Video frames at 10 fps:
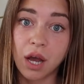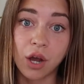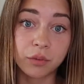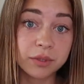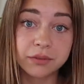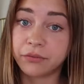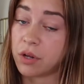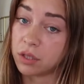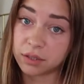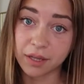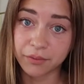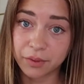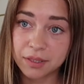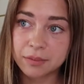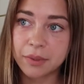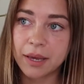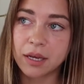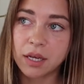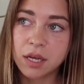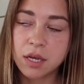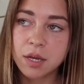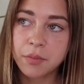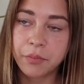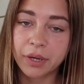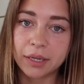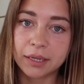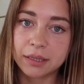I almost fall in love with this bag, but